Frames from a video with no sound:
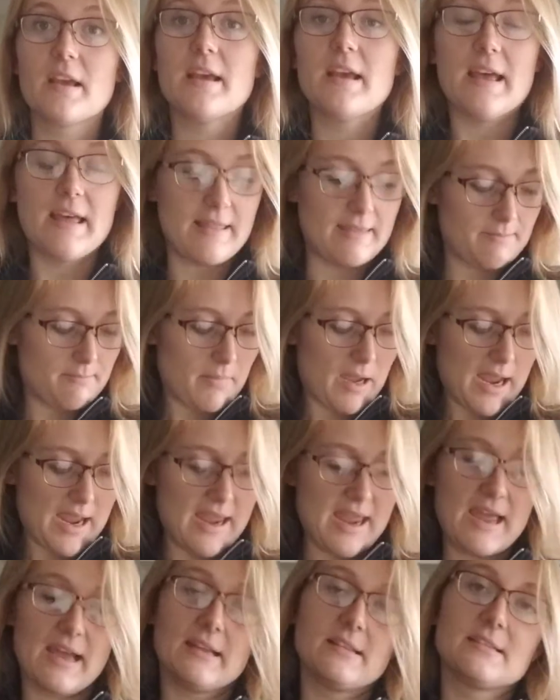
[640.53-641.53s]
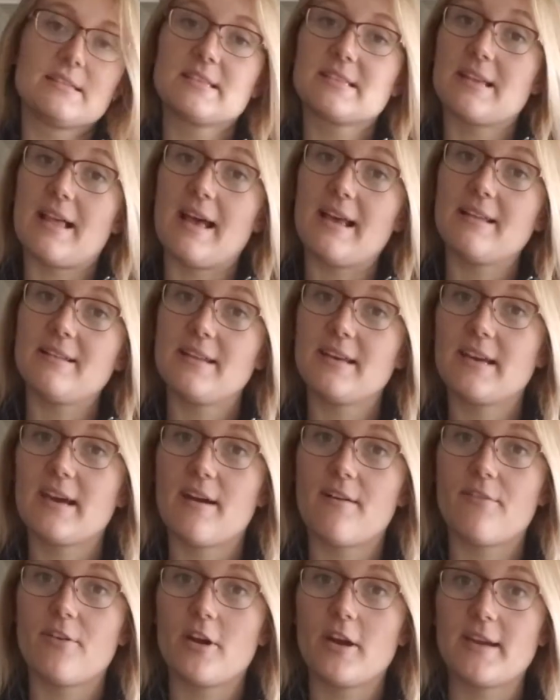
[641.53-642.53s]
and my hand slightly
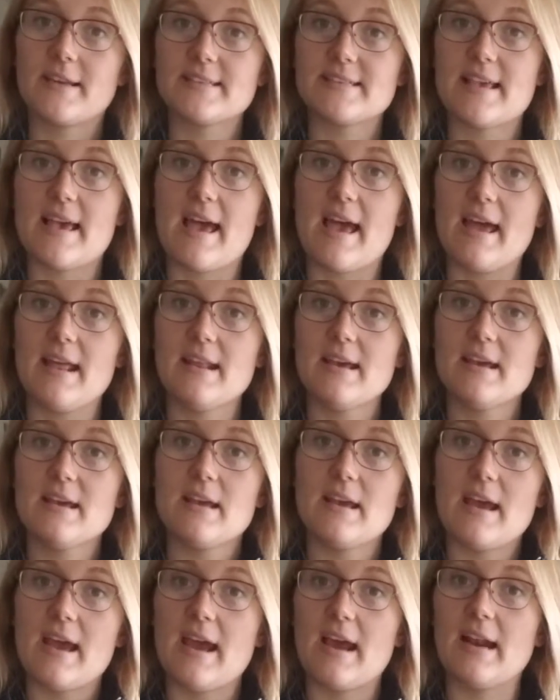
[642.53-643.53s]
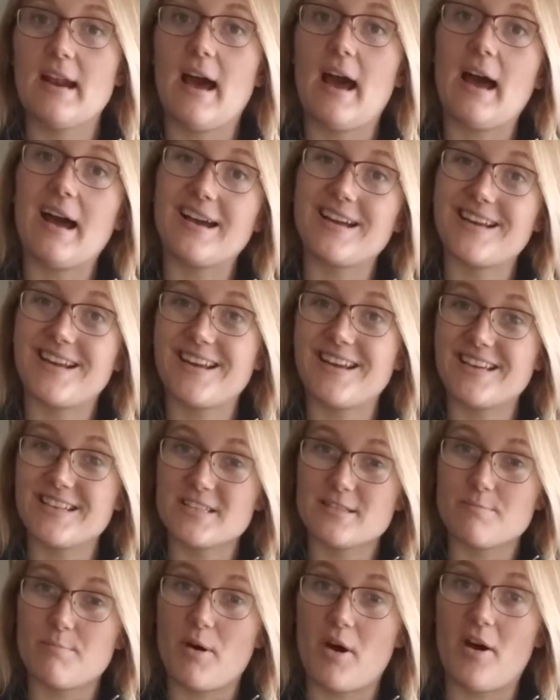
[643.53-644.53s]
covering his head and hugging
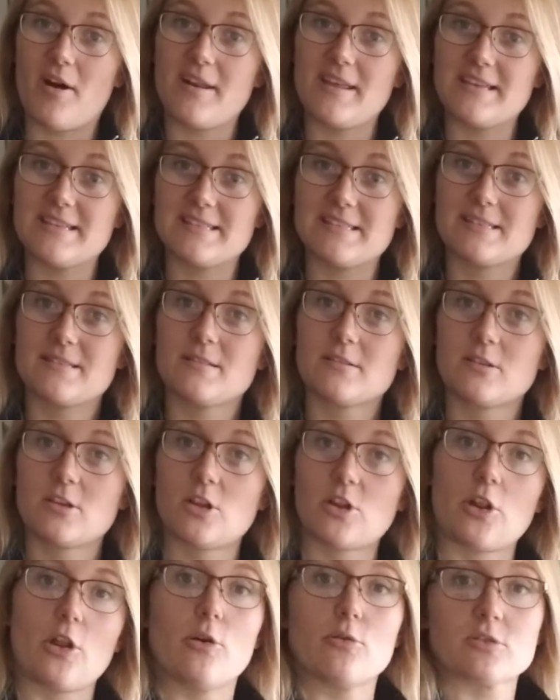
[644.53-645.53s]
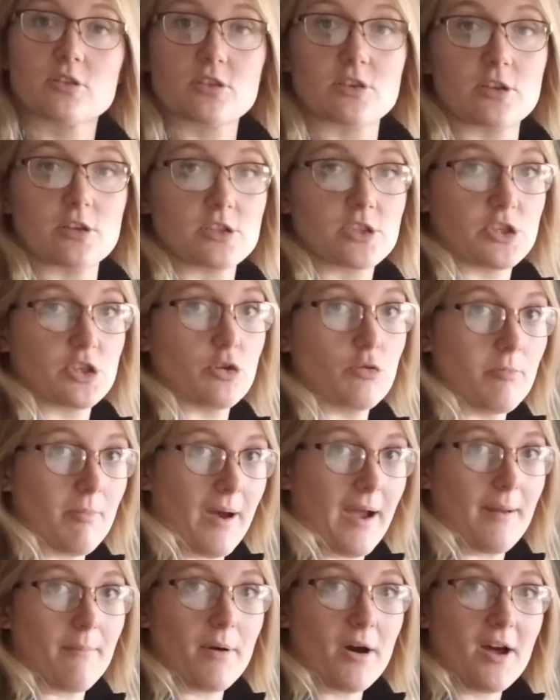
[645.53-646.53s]
his body closer to
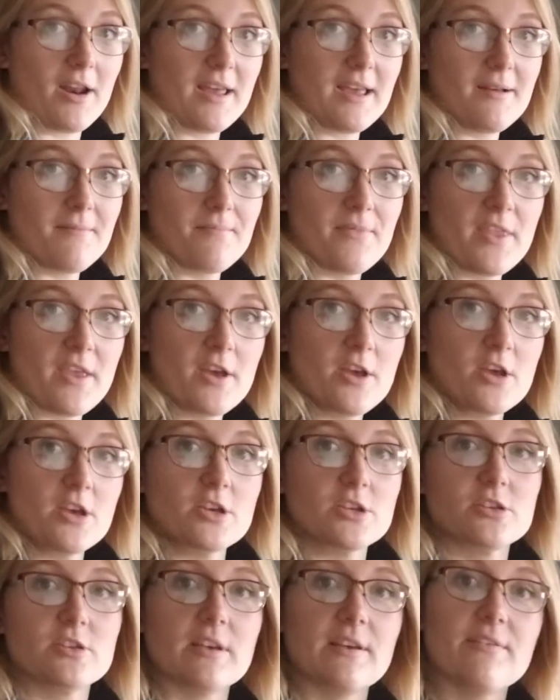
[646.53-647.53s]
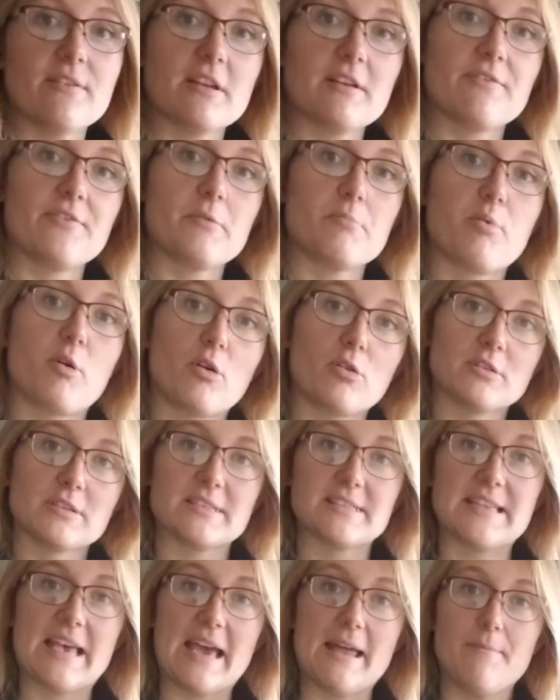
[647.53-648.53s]
my body. So even if he pulls
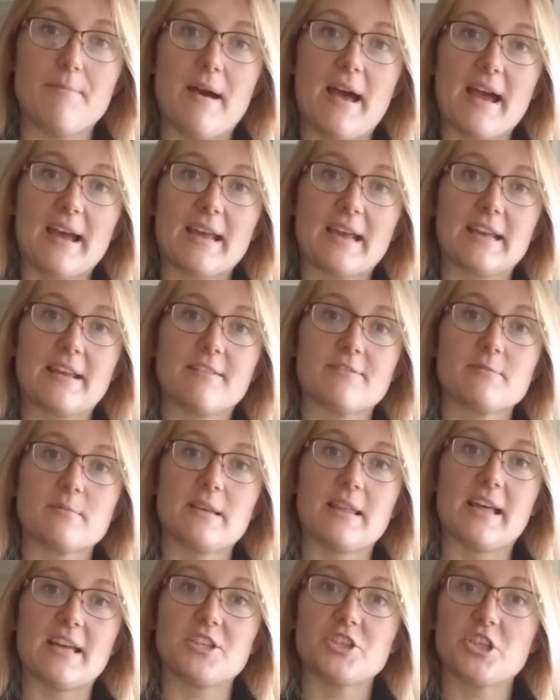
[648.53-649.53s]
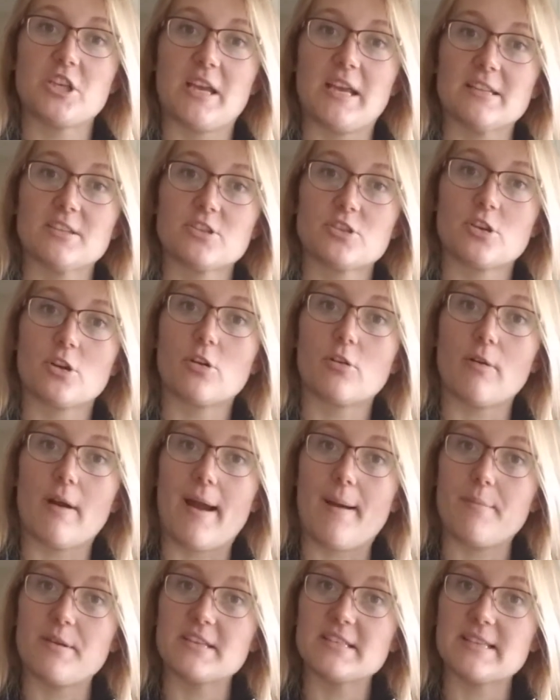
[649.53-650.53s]
his head back, it gives me that chance to
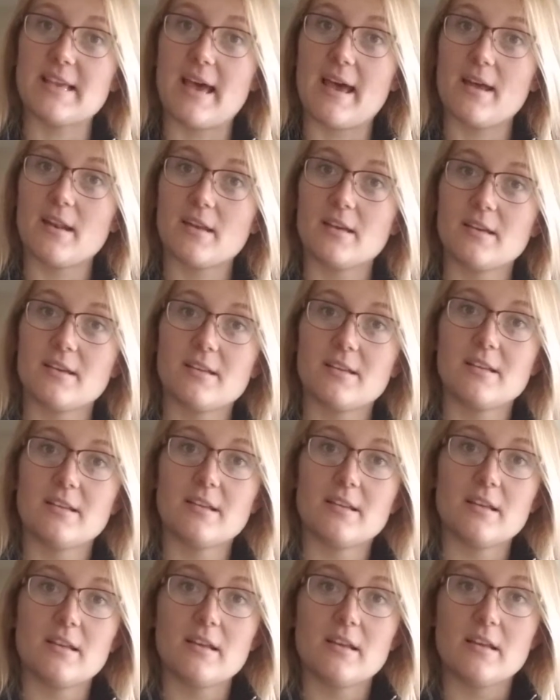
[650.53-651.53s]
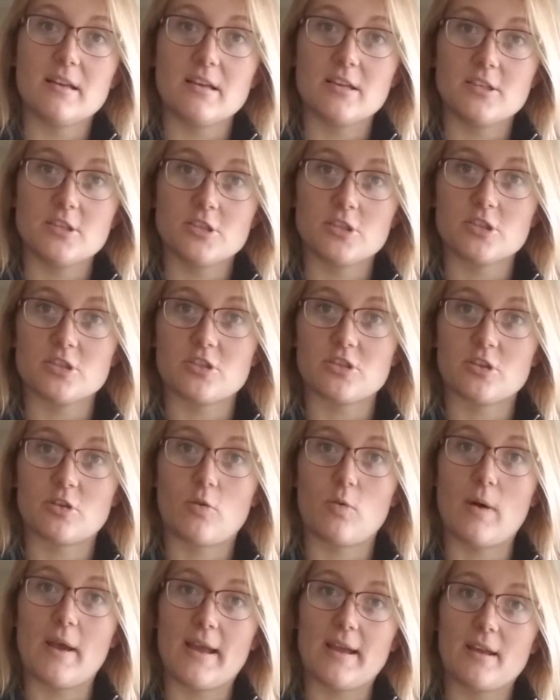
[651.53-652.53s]
grab his head. It's just a
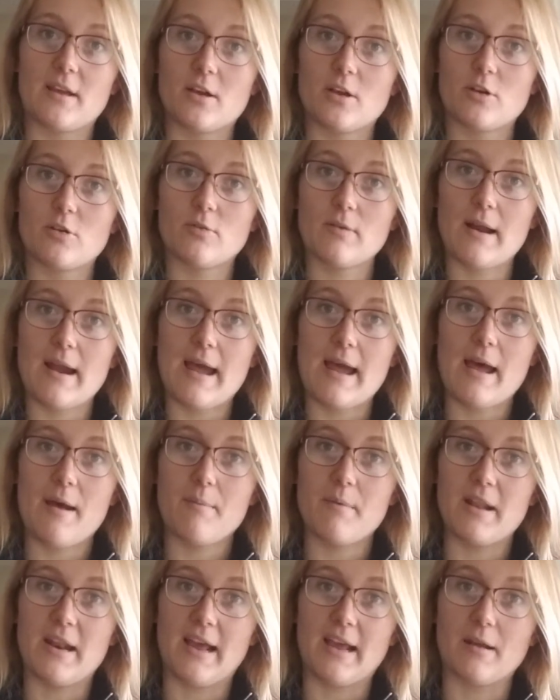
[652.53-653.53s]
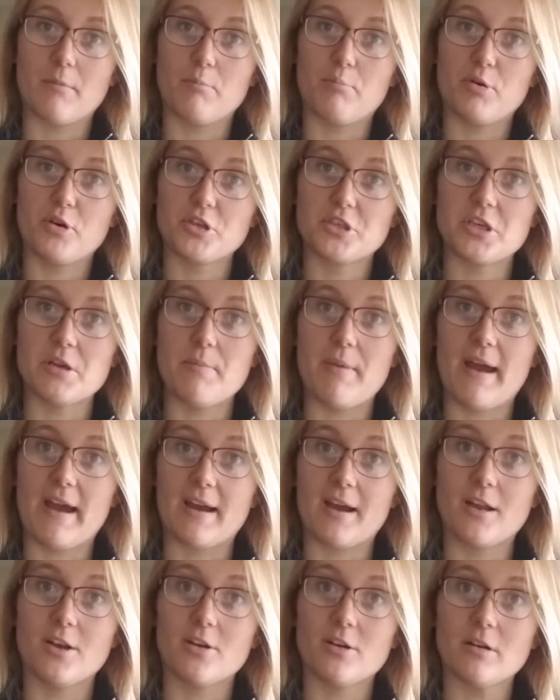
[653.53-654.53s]
quick grab and I can push it back
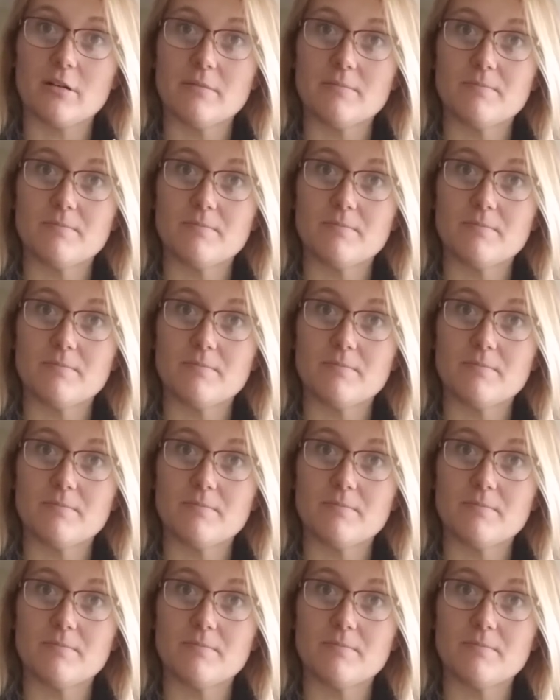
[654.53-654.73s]
under.